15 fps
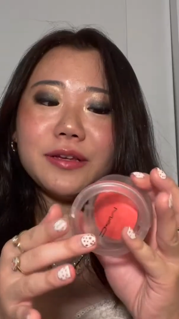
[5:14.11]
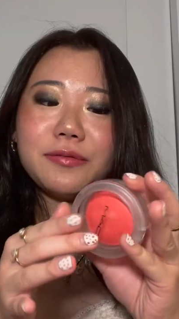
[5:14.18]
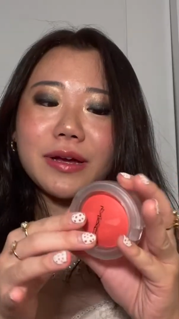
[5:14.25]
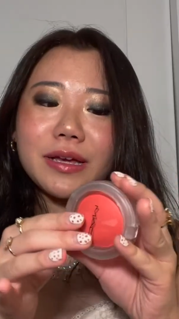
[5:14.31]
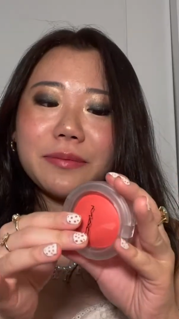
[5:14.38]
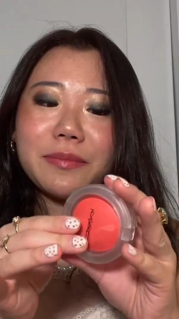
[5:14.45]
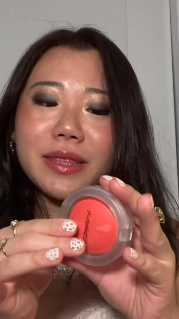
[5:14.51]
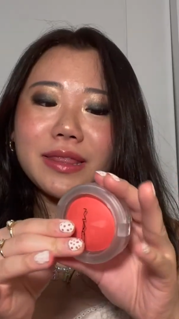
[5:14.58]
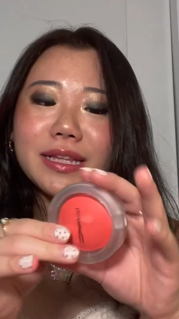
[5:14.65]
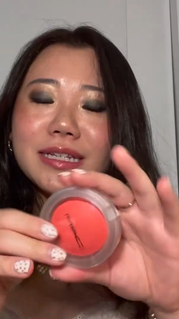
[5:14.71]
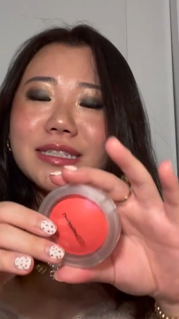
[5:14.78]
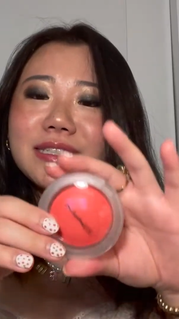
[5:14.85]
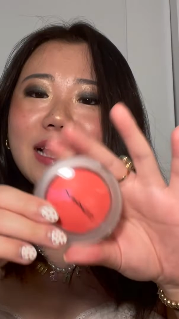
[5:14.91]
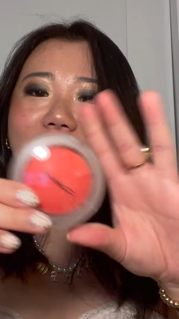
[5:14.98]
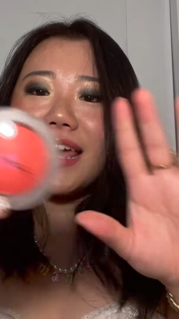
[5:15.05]
recommend
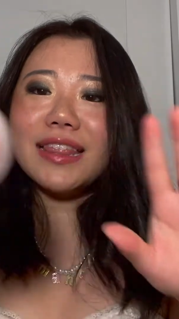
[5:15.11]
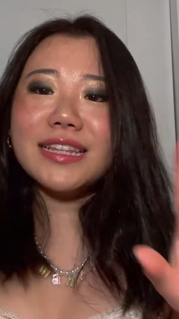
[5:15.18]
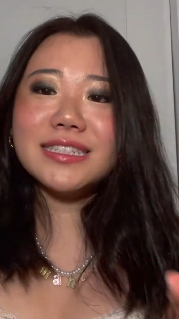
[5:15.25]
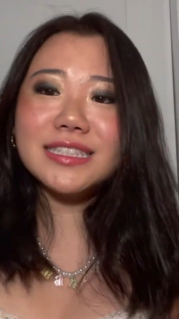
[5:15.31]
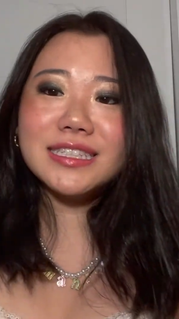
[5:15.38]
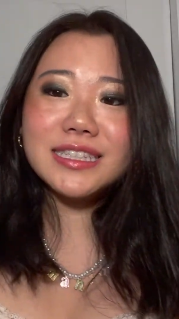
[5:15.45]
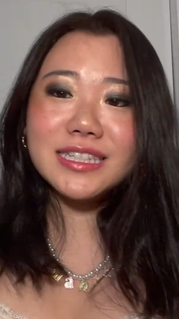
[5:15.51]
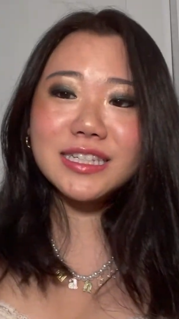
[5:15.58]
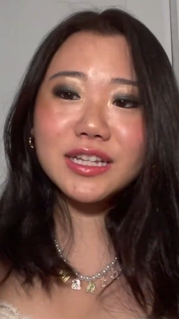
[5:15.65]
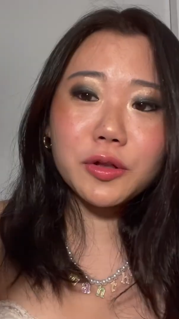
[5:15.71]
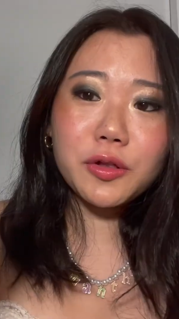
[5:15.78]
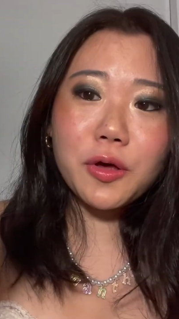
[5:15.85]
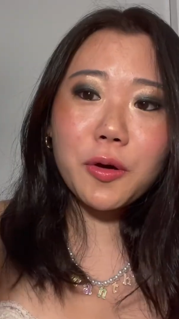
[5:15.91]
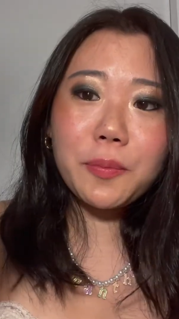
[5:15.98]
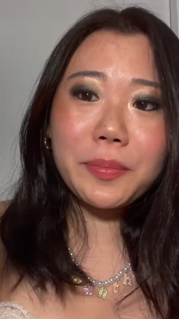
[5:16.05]
this and this is in the
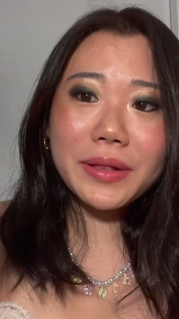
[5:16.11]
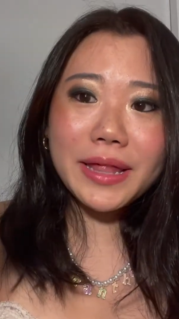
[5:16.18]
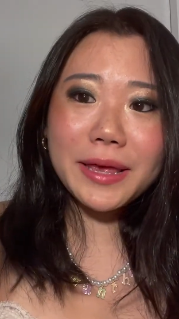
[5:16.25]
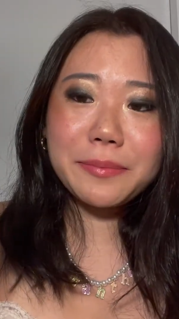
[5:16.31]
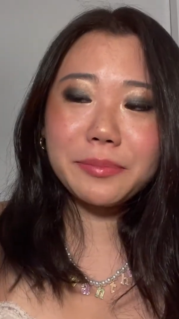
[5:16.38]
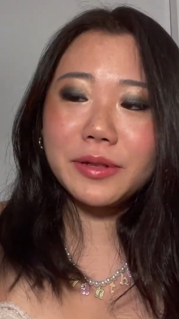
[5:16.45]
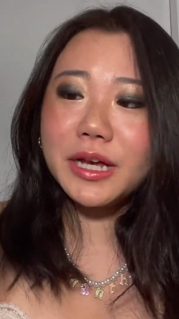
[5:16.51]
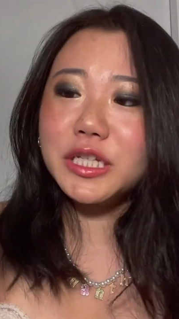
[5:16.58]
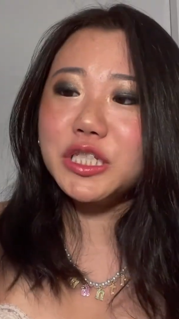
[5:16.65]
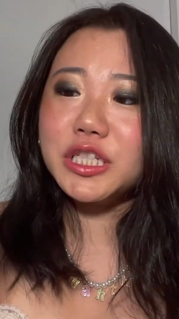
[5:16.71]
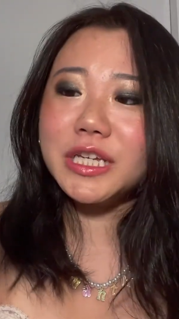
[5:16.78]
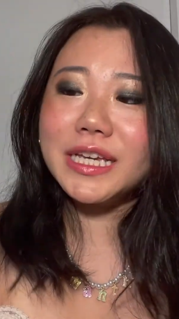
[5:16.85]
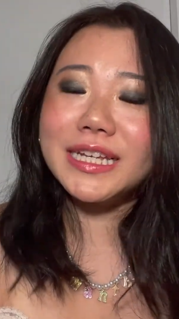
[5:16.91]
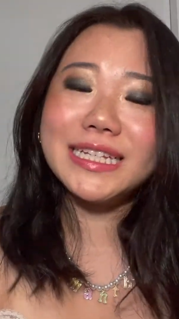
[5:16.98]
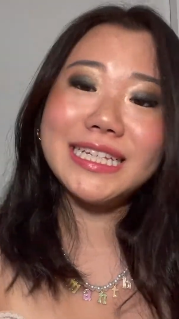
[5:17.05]
Glow Play Blush
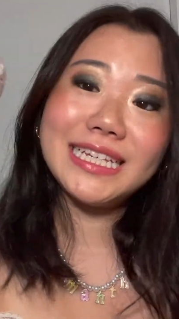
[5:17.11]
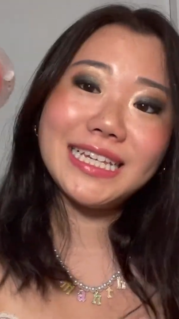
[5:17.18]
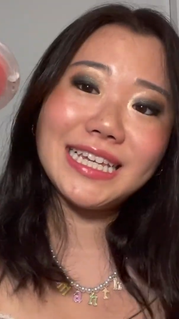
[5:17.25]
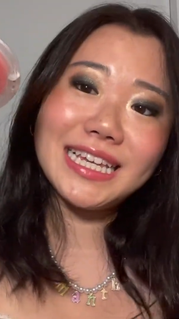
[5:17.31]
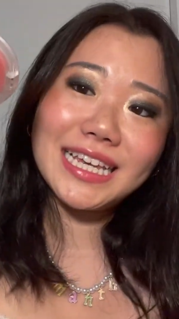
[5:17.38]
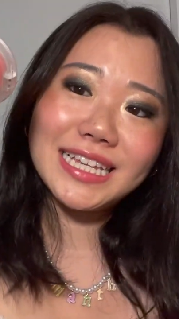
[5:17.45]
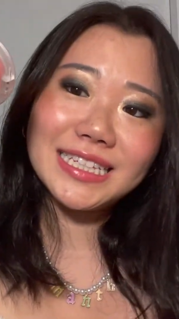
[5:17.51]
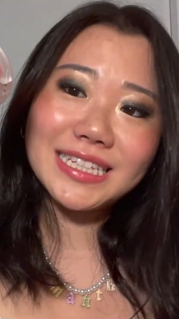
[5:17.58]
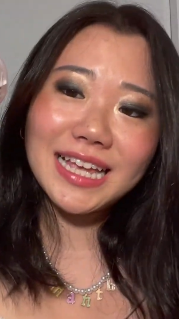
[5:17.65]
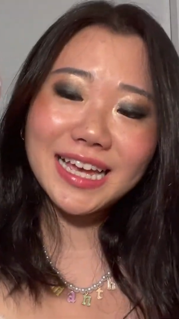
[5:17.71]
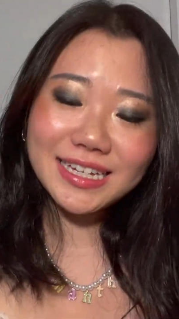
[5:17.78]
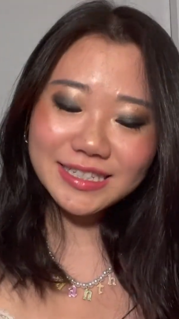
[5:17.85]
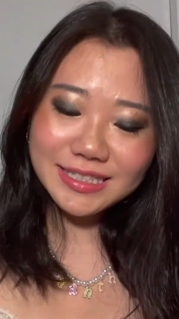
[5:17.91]
and Heat Index.